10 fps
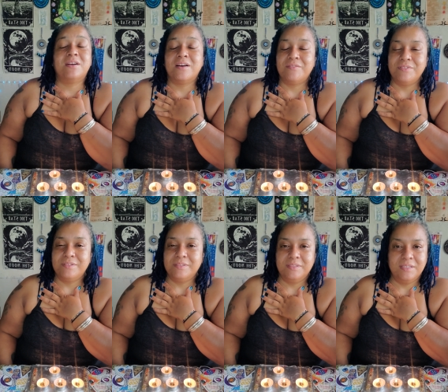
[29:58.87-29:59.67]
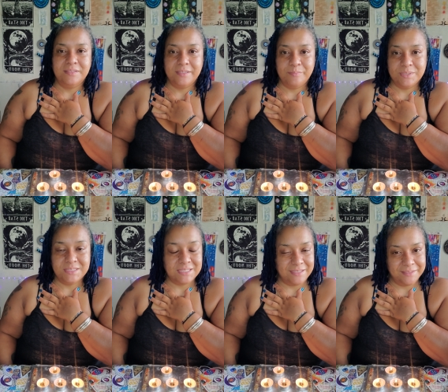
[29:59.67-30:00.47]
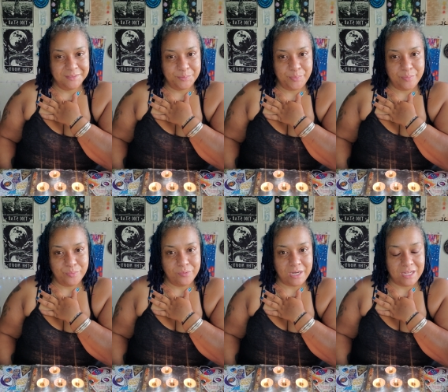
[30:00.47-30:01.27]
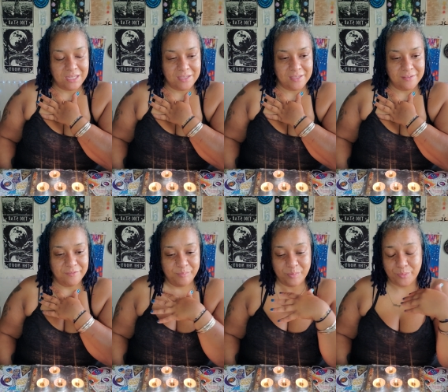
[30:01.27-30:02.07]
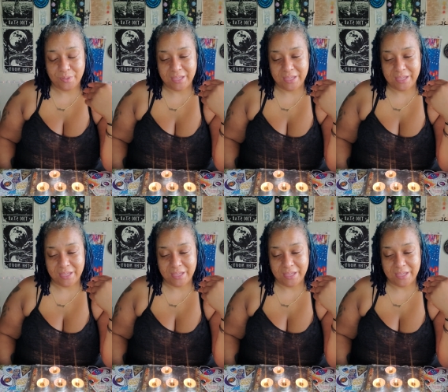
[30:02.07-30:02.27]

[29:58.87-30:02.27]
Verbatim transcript: cover and protect the people that I love. People